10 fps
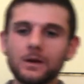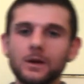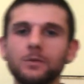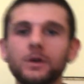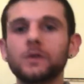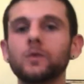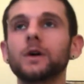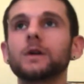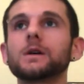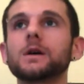
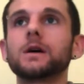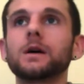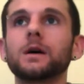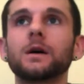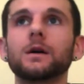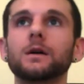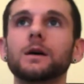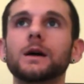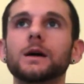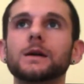anyway,
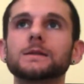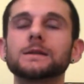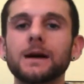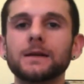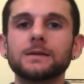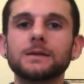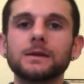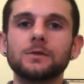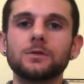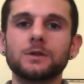it's not in
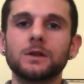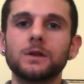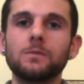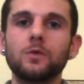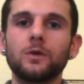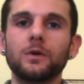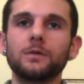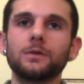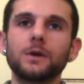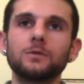theaters anymore.
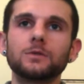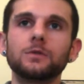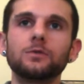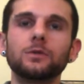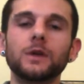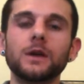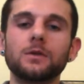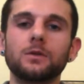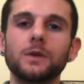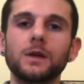I was a little late
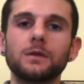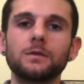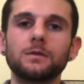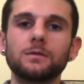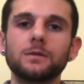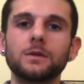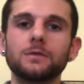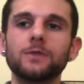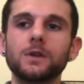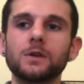on making this
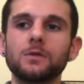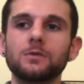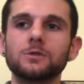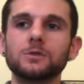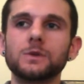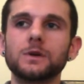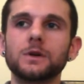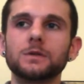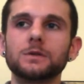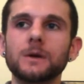video just
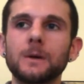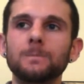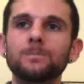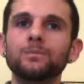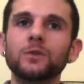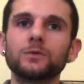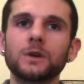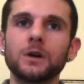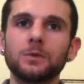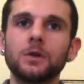because there was a
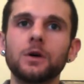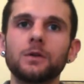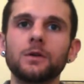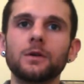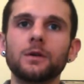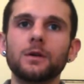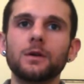couple of other.